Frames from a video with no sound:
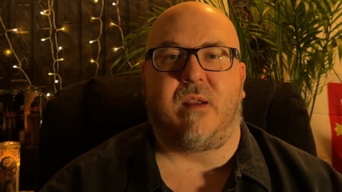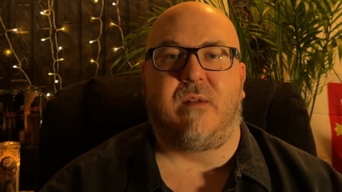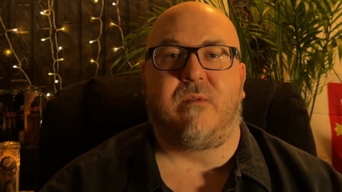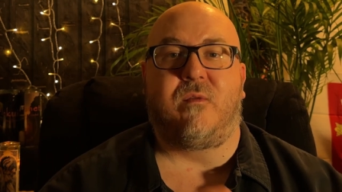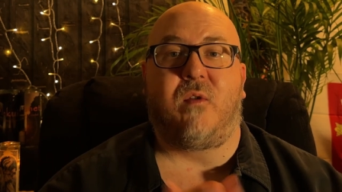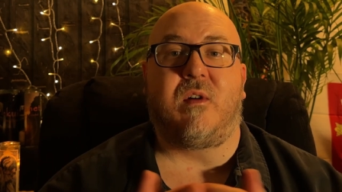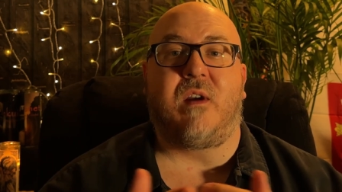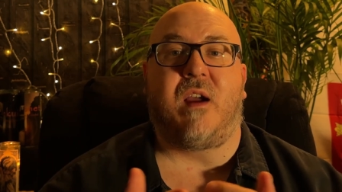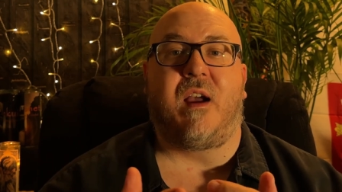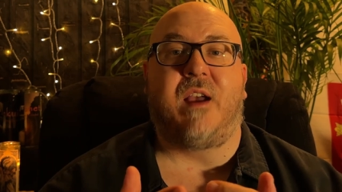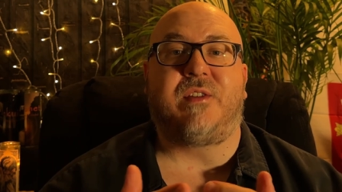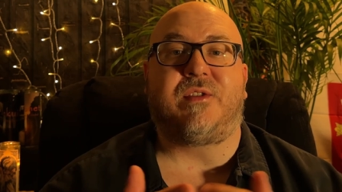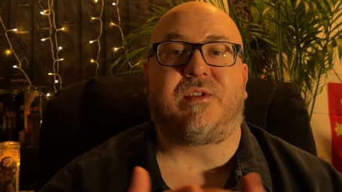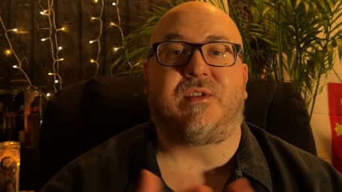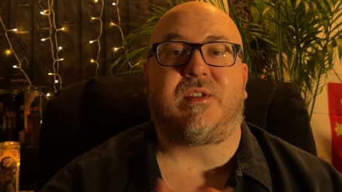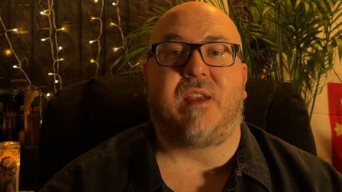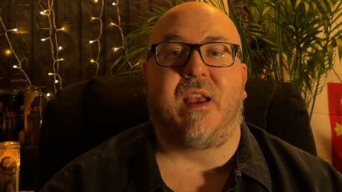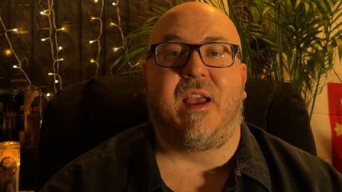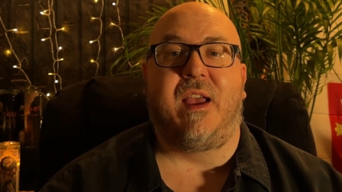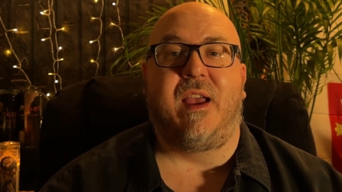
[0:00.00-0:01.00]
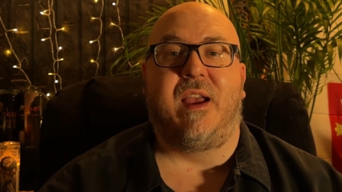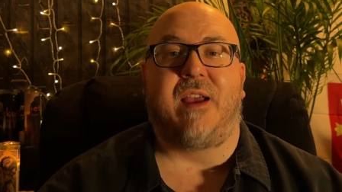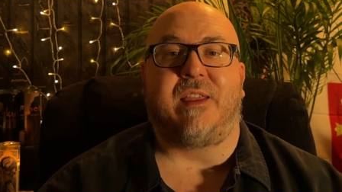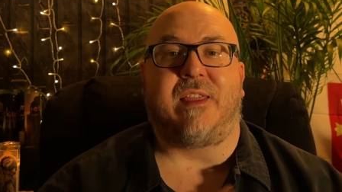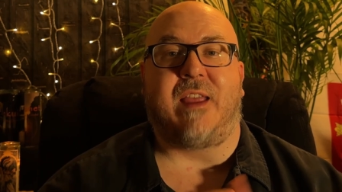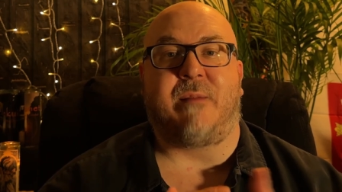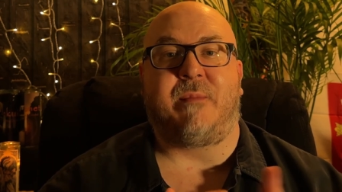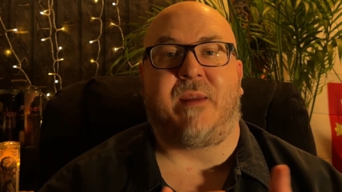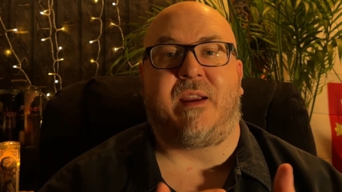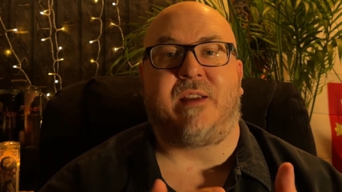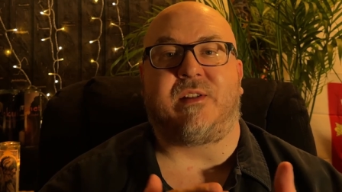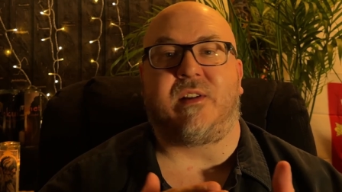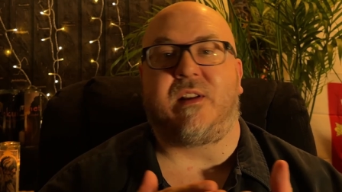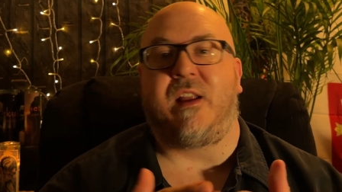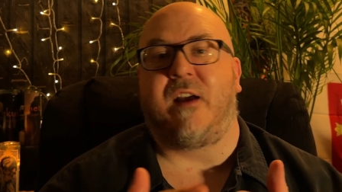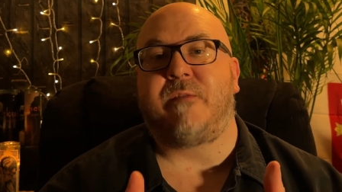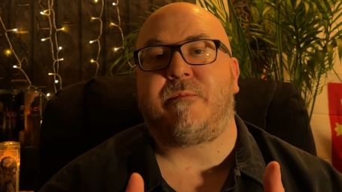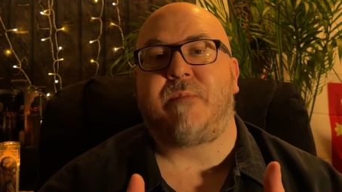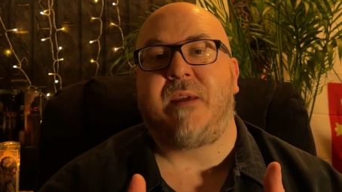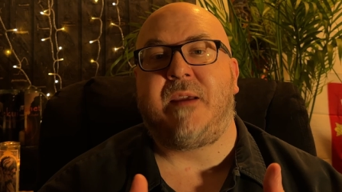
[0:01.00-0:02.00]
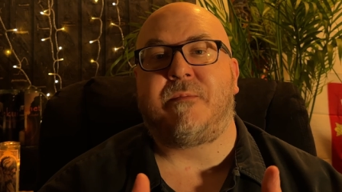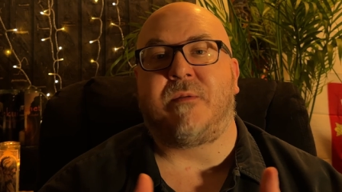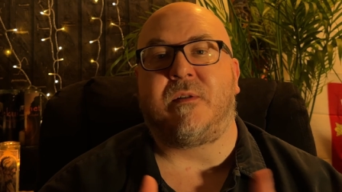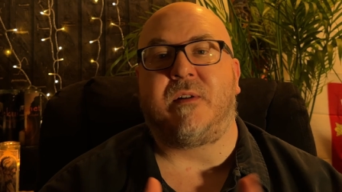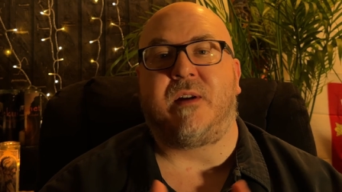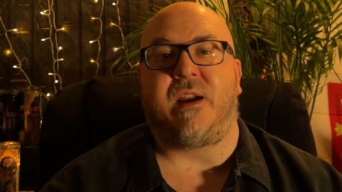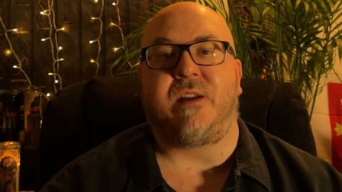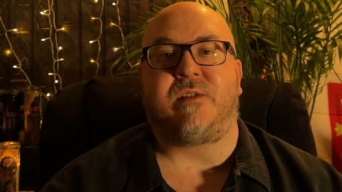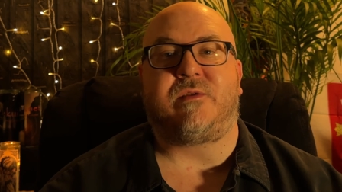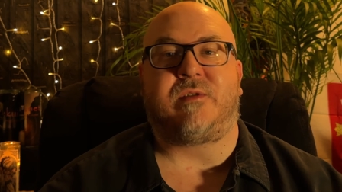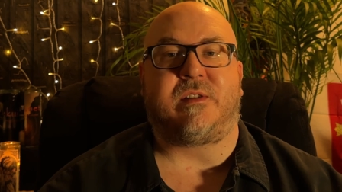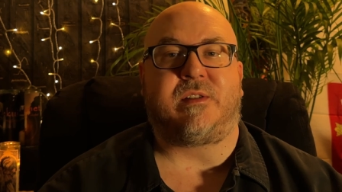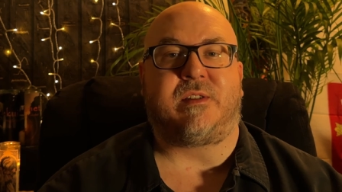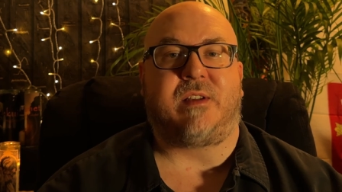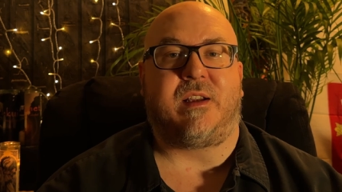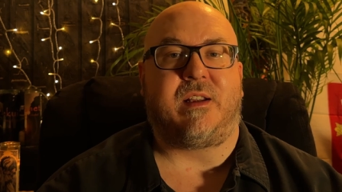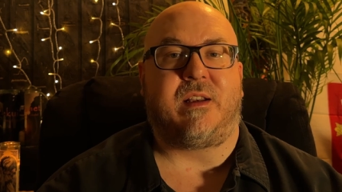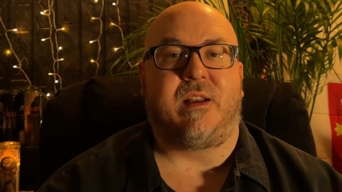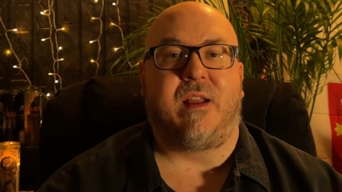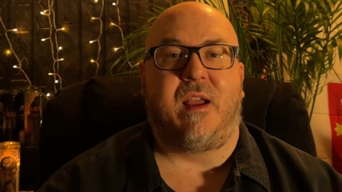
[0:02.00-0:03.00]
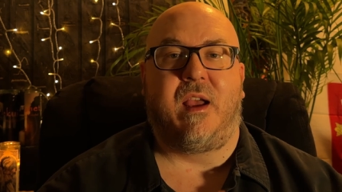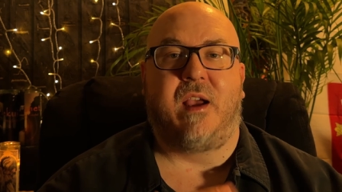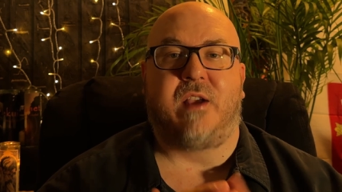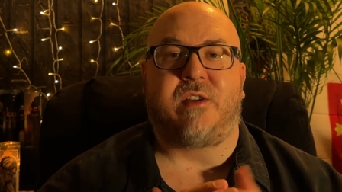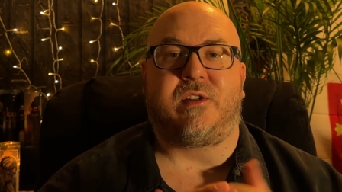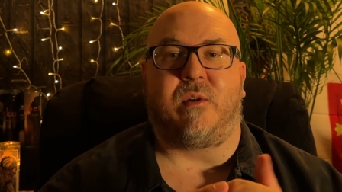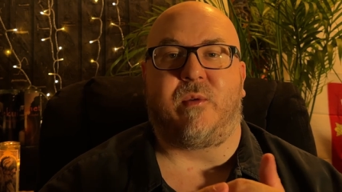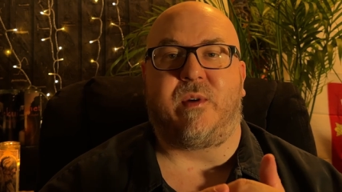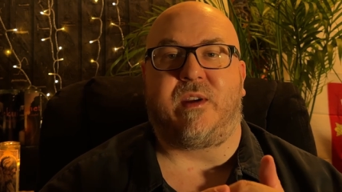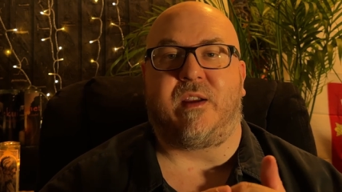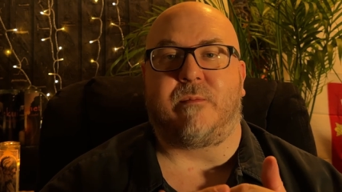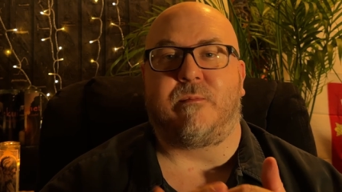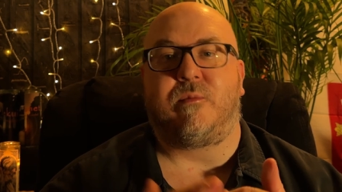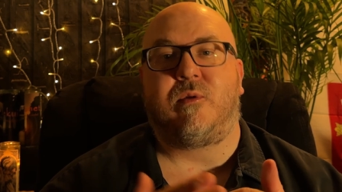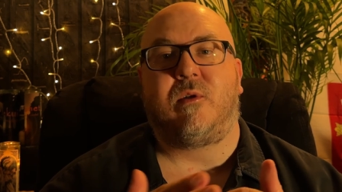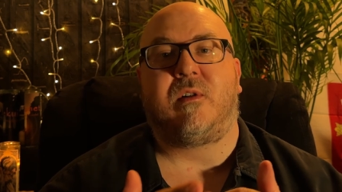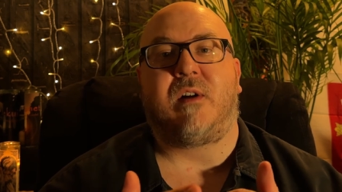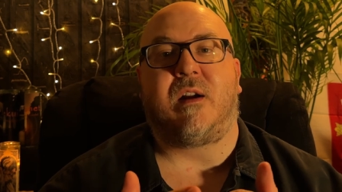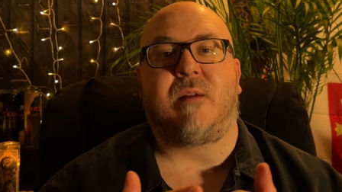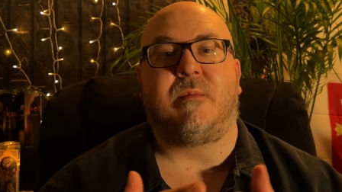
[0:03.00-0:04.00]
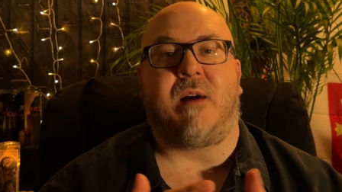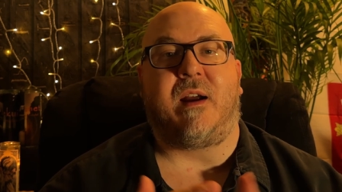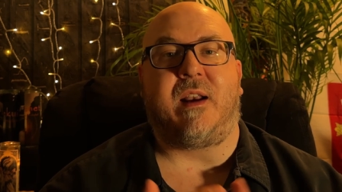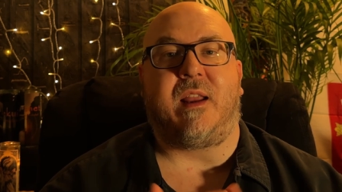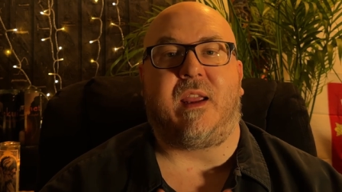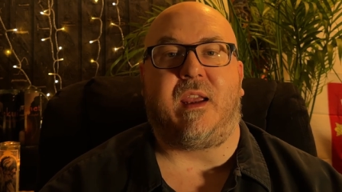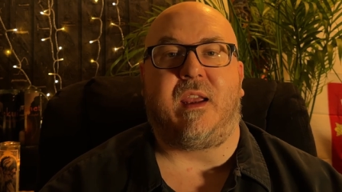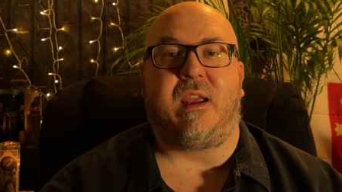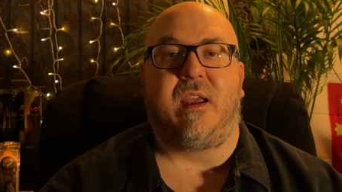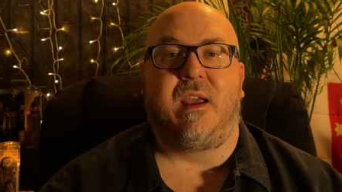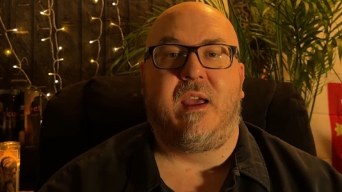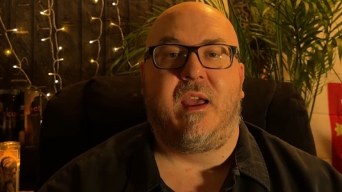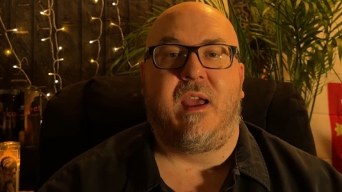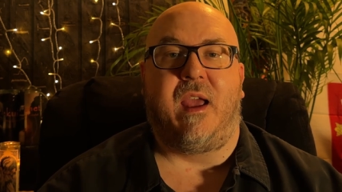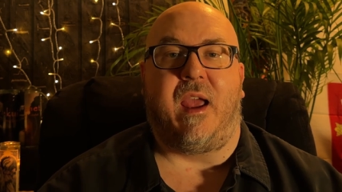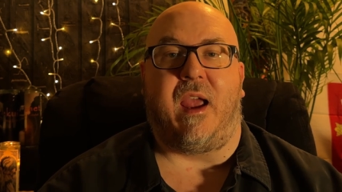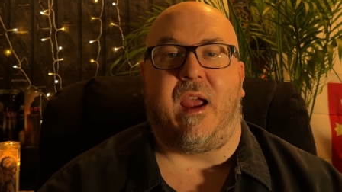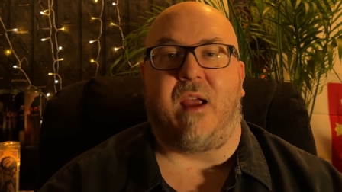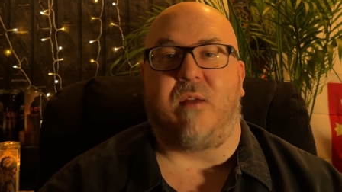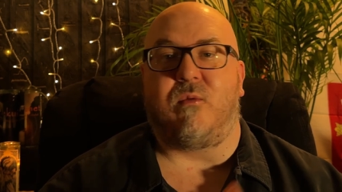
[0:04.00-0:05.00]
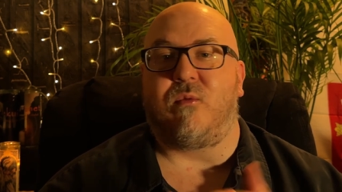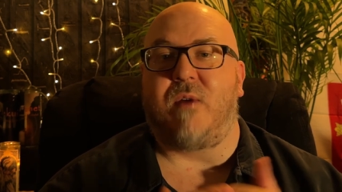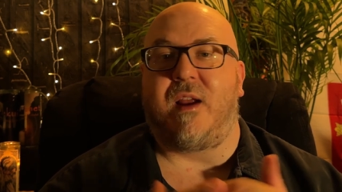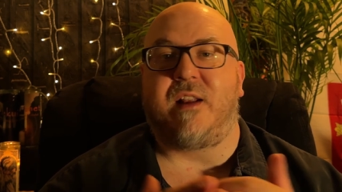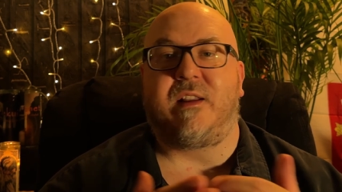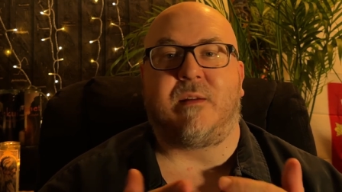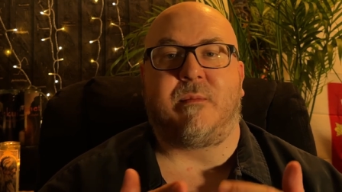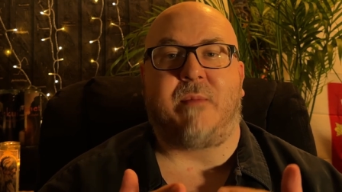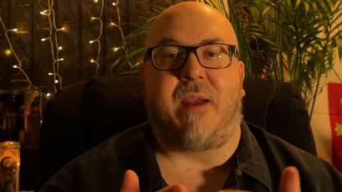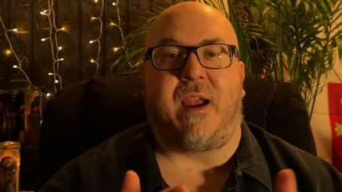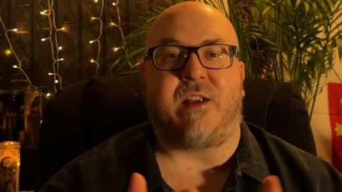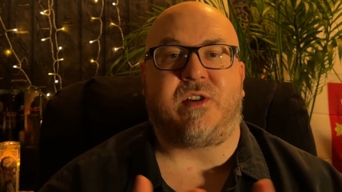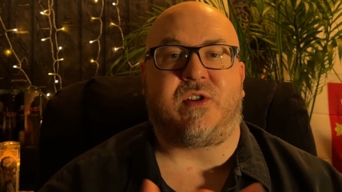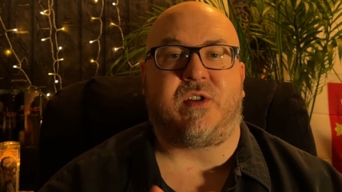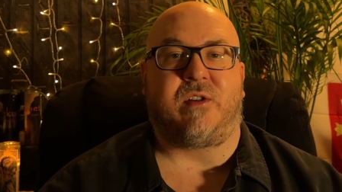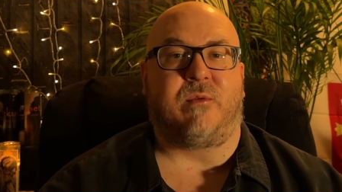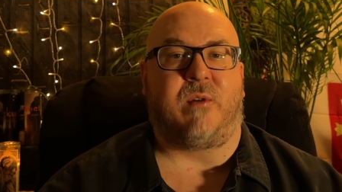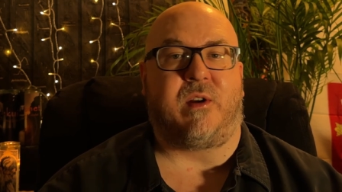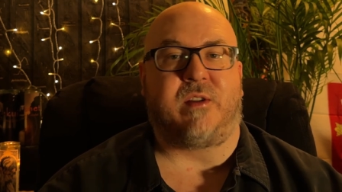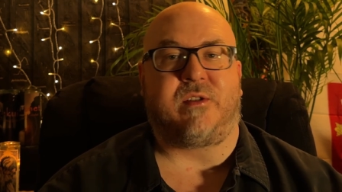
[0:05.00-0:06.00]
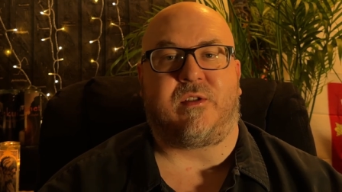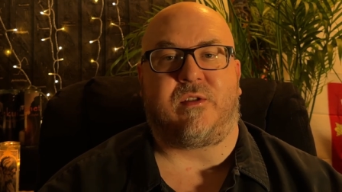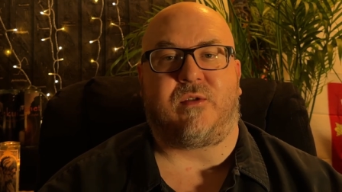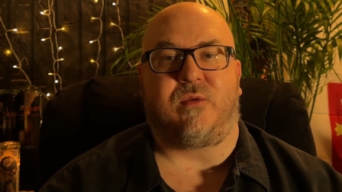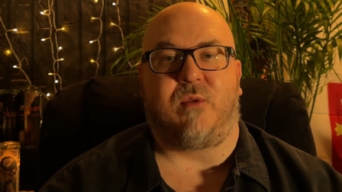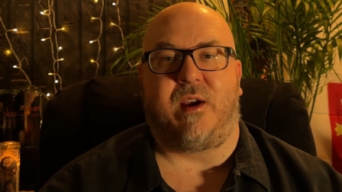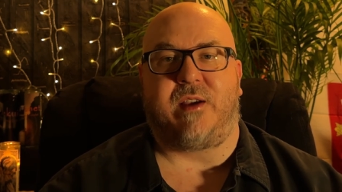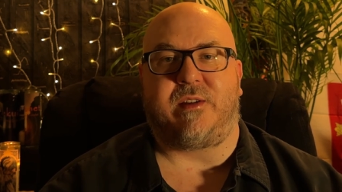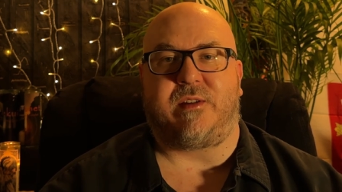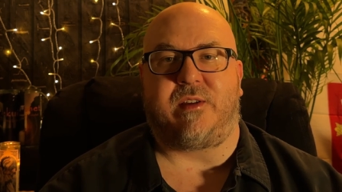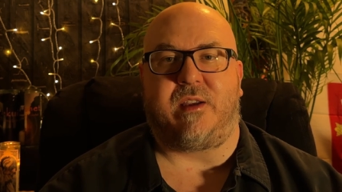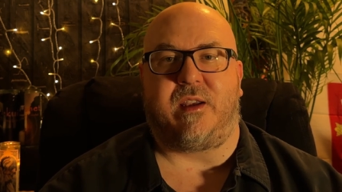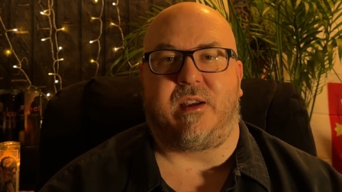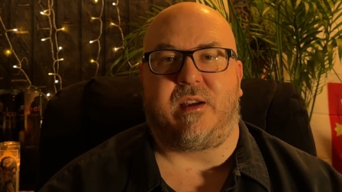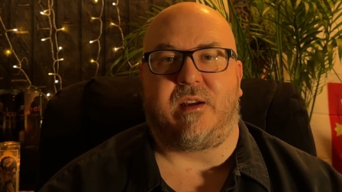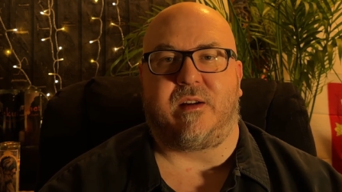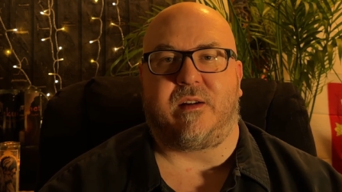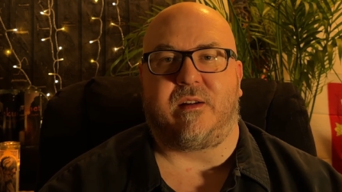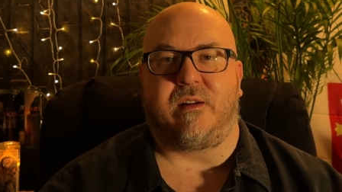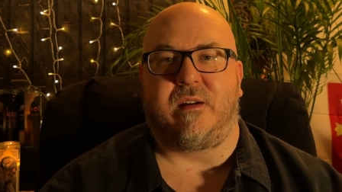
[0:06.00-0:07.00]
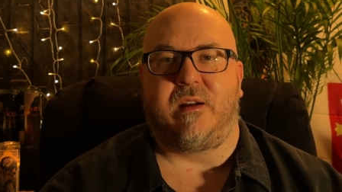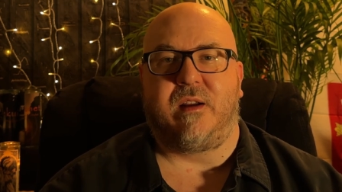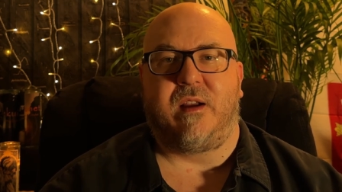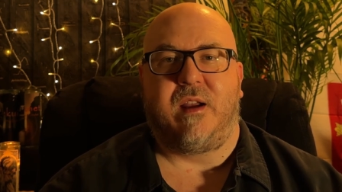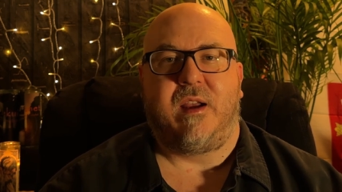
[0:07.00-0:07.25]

For us, that means enough people interested so we can pool our money and rent a mansion once or twice a year.